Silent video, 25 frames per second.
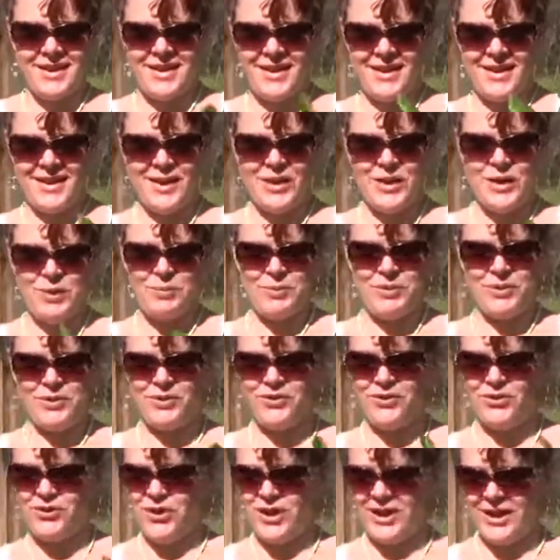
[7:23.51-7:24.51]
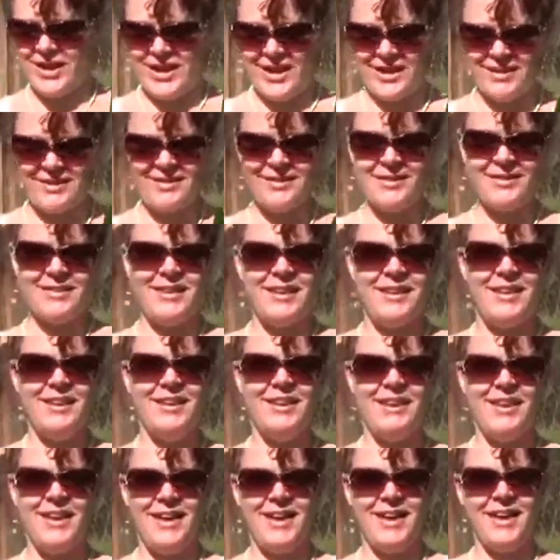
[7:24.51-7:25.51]
and I hope you'll join us
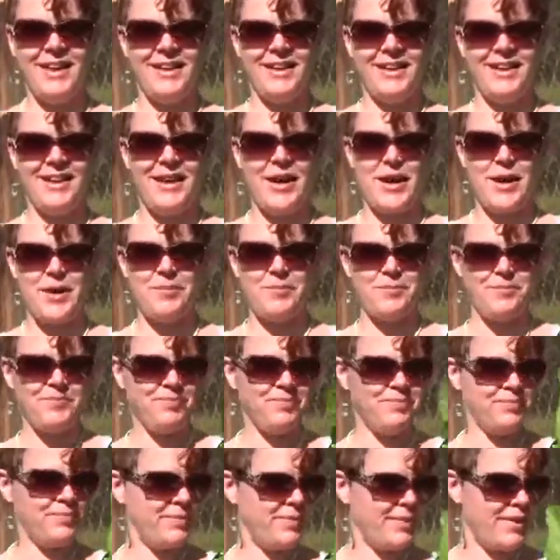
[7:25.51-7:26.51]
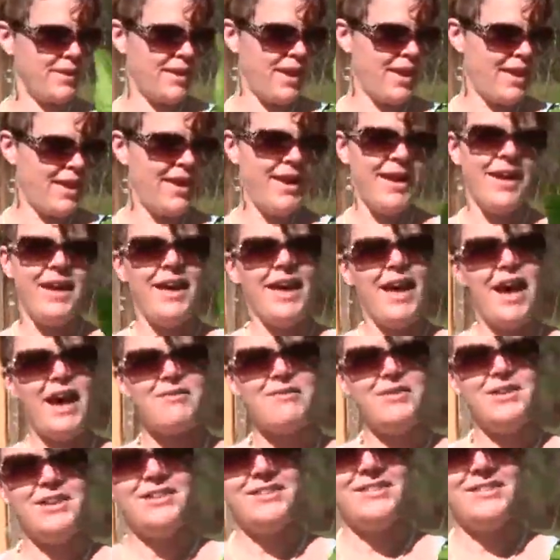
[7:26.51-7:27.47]
and have an